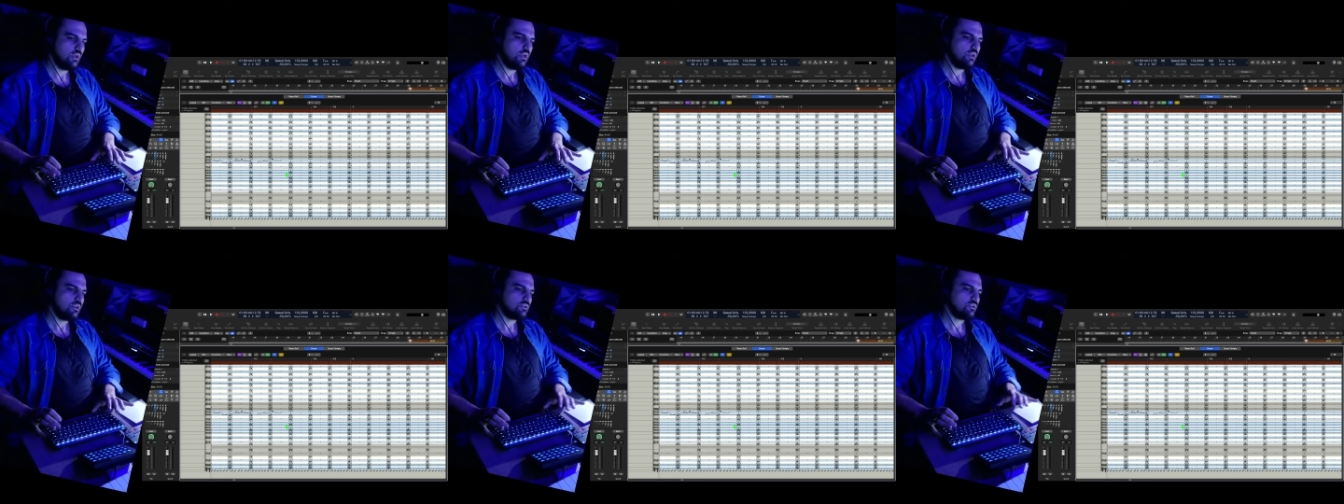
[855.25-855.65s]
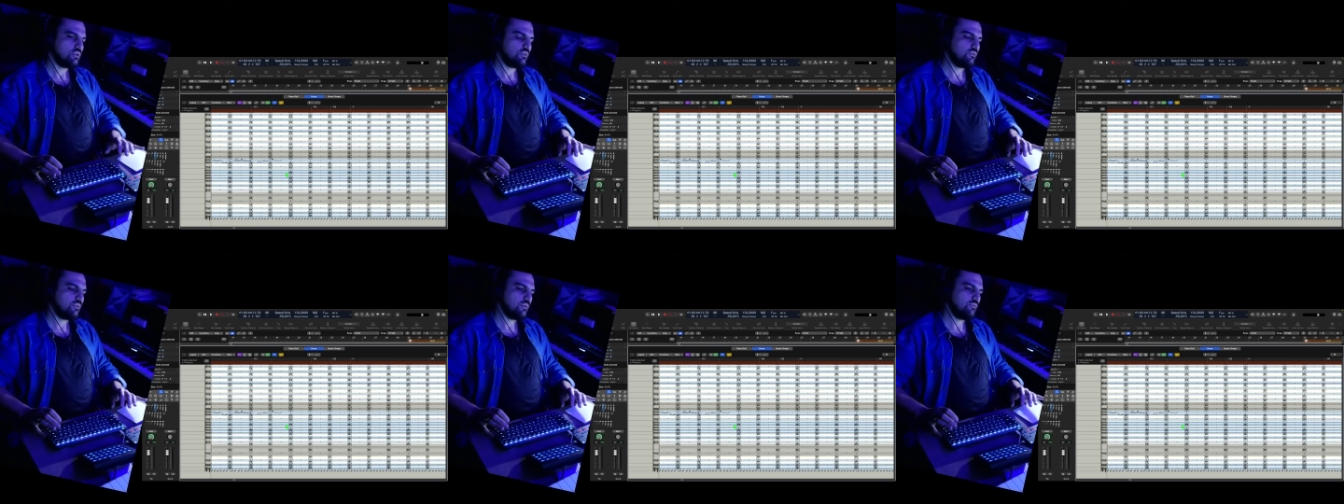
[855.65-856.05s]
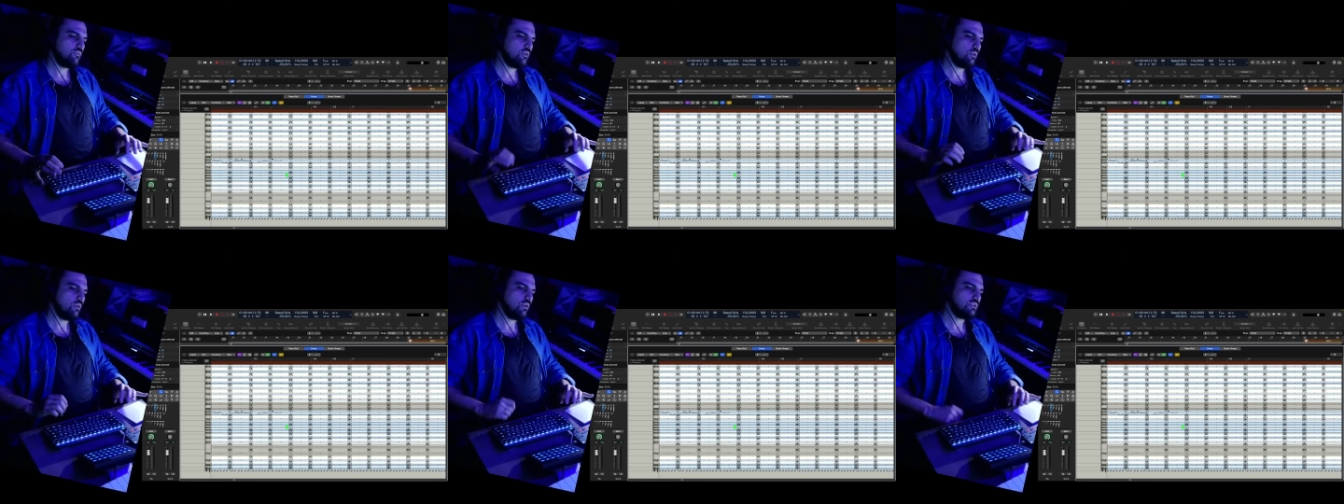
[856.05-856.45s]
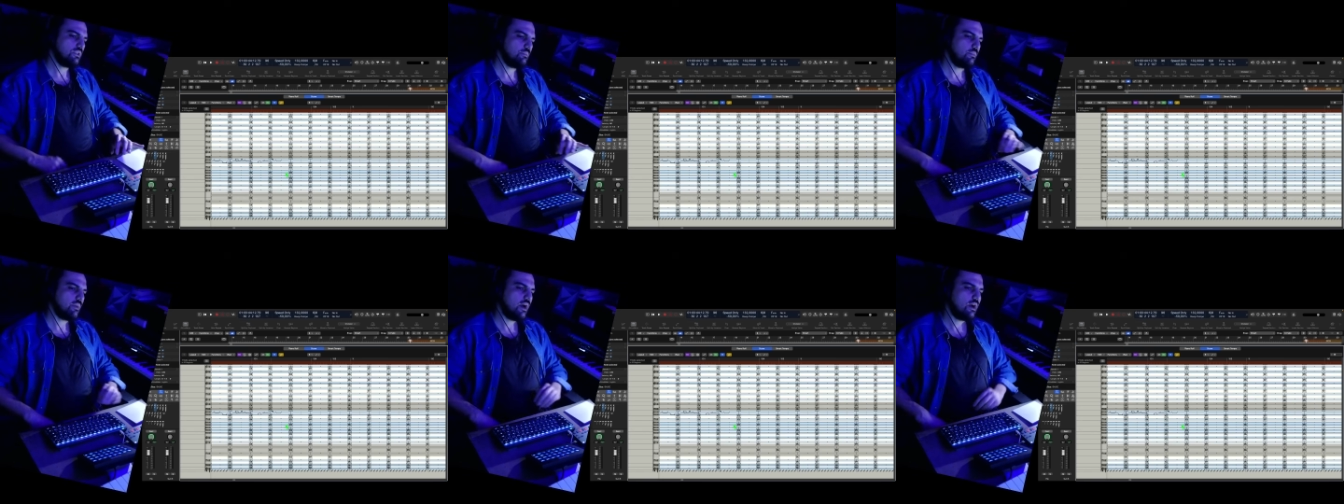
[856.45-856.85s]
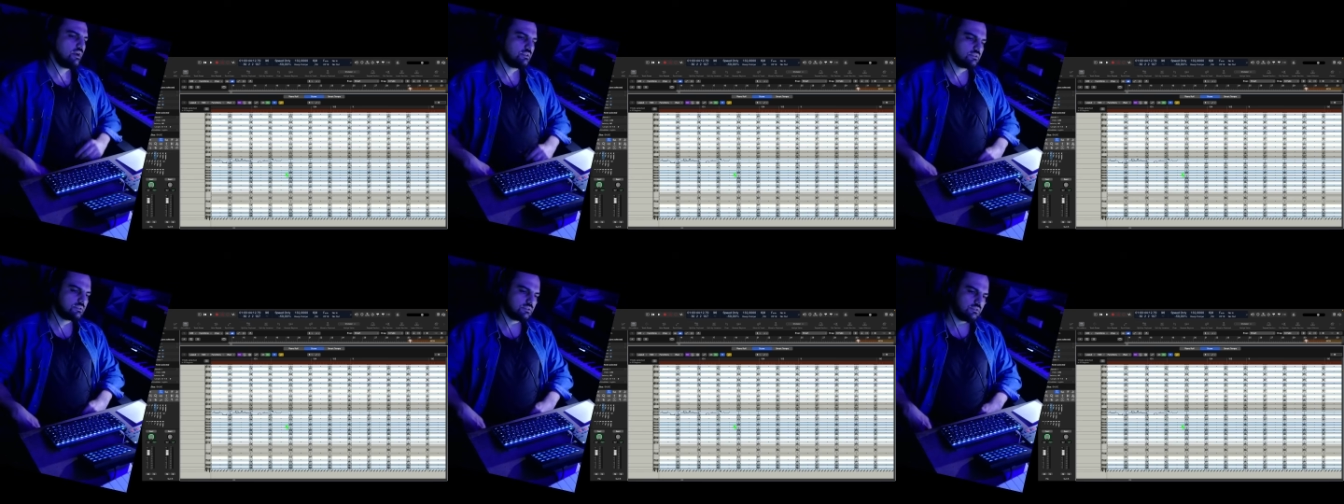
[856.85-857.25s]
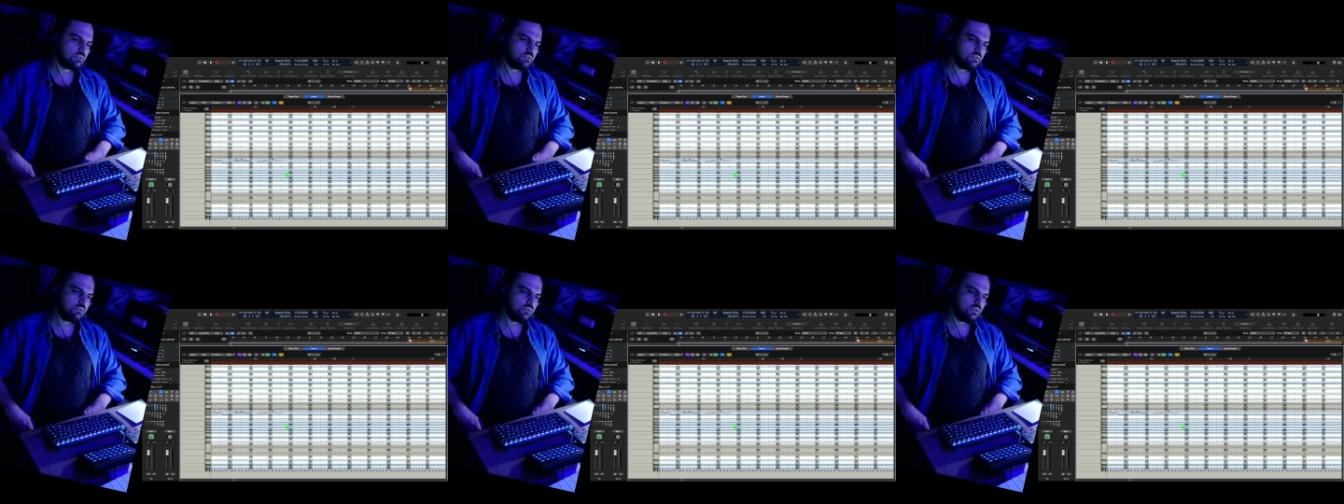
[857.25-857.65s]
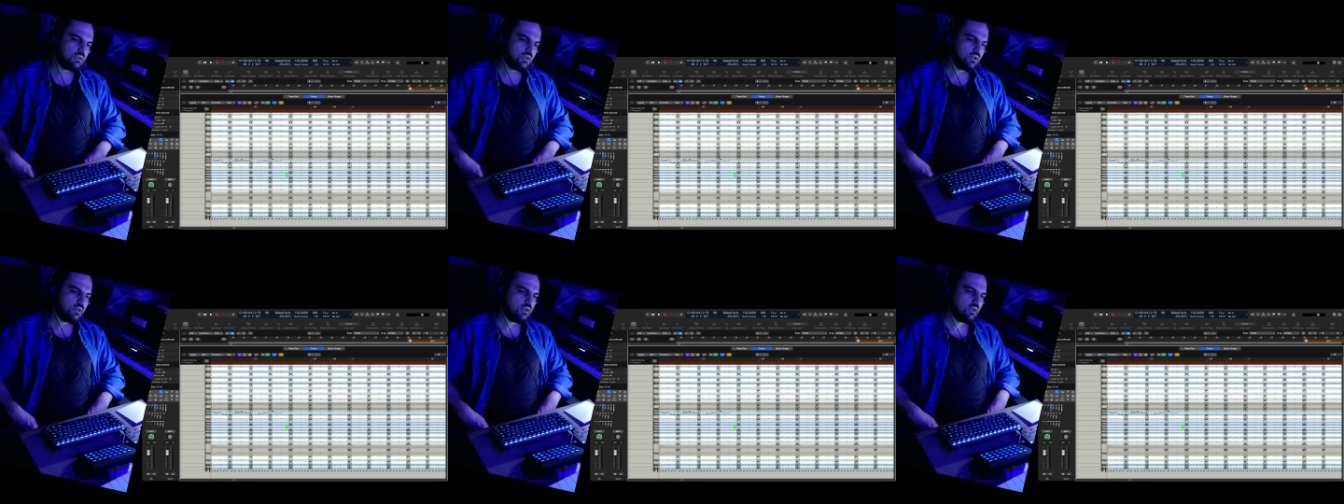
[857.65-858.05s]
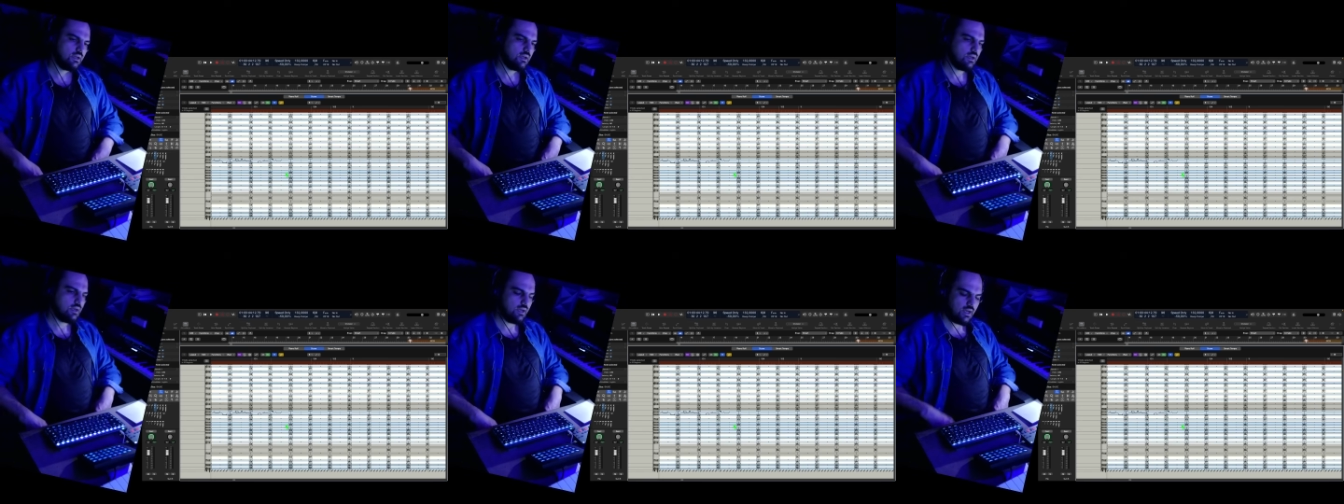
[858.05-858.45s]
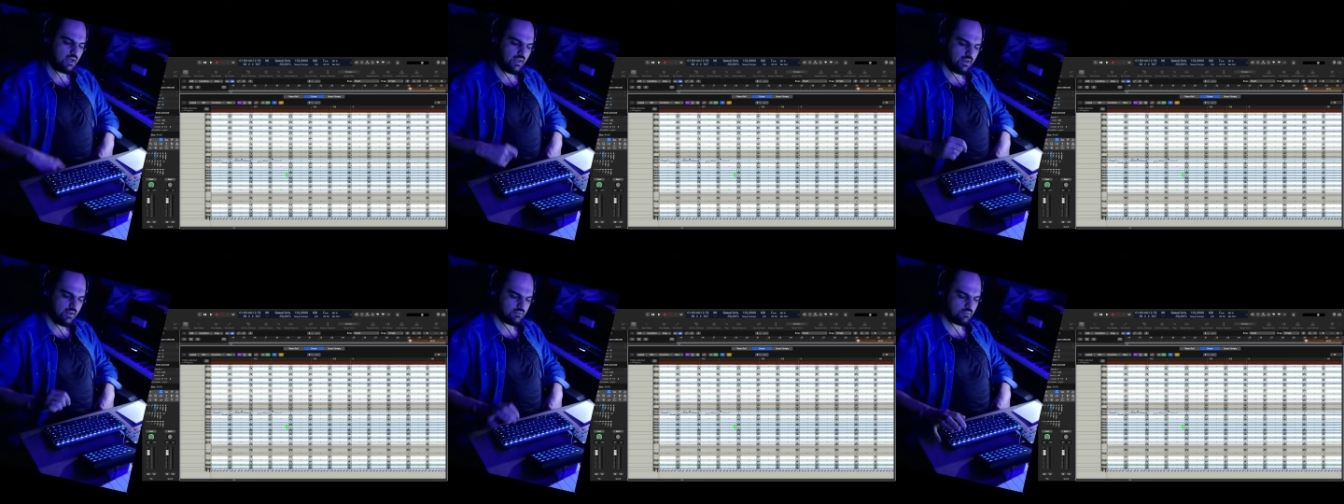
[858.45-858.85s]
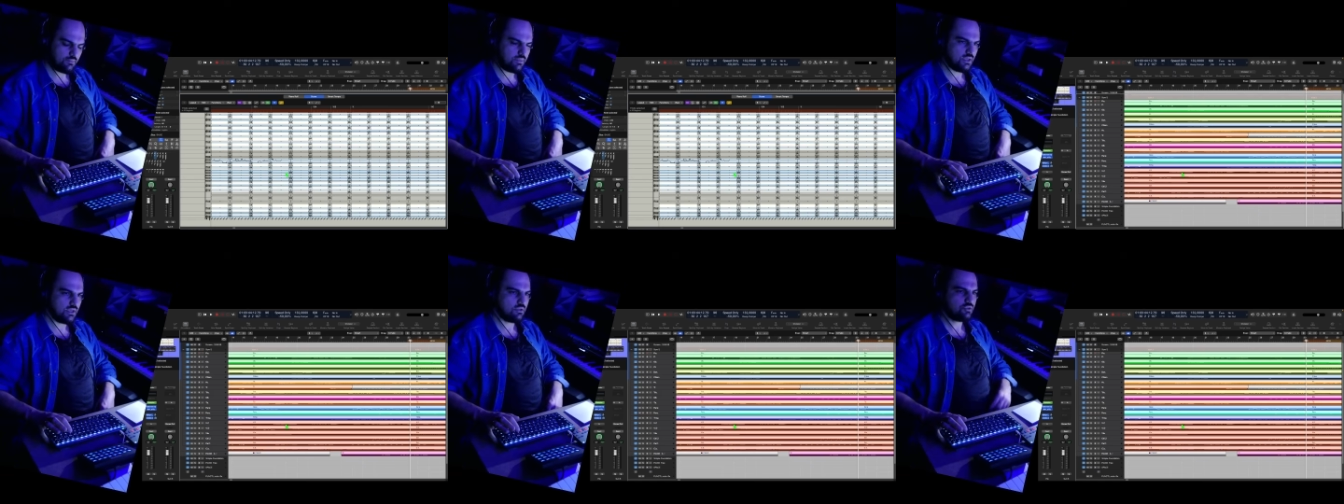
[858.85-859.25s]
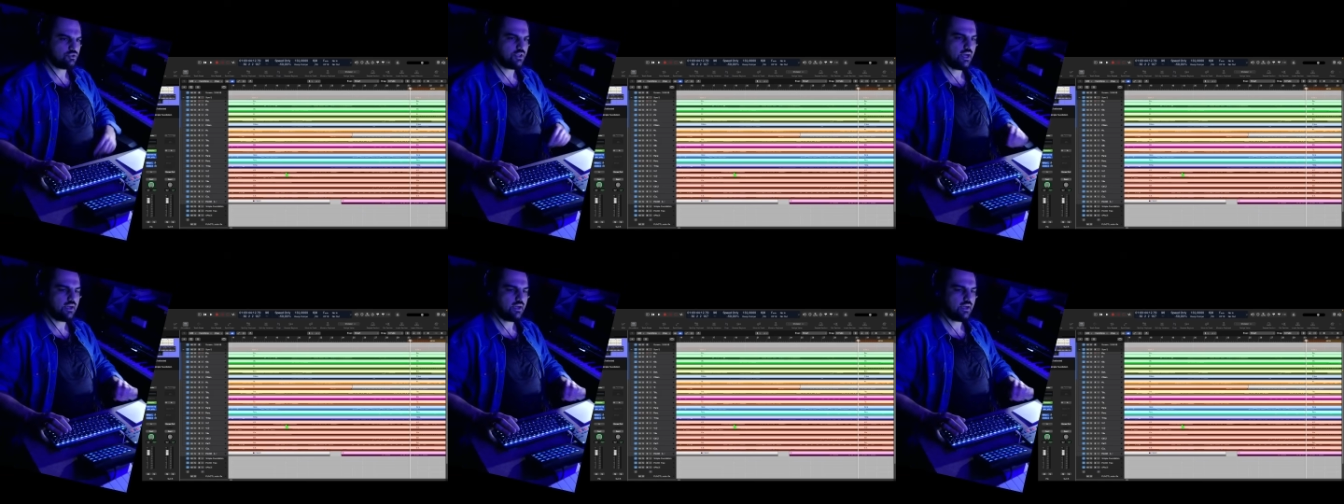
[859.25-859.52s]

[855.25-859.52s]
So for other bars, I had the piano track,